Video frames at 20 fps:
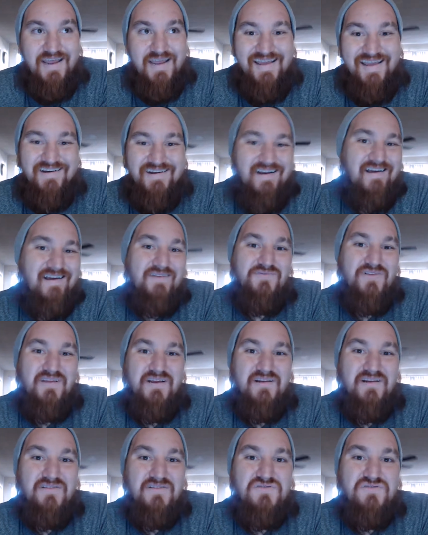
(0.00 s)
and you're not really
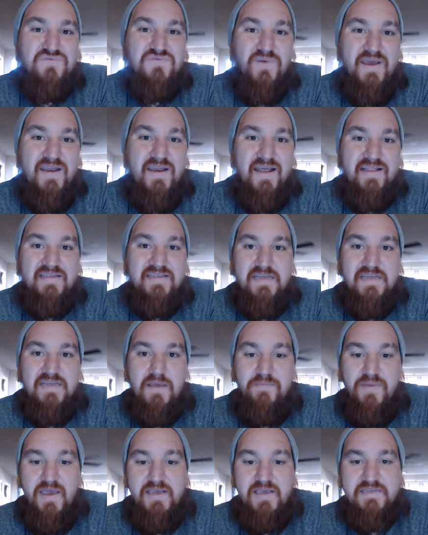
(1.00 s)
going to lose weight at the
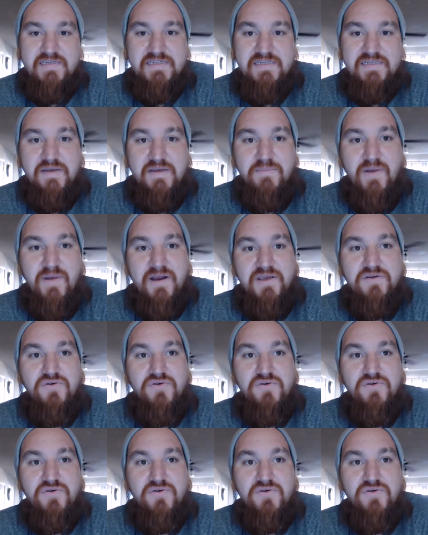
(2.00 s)
same pace as somebody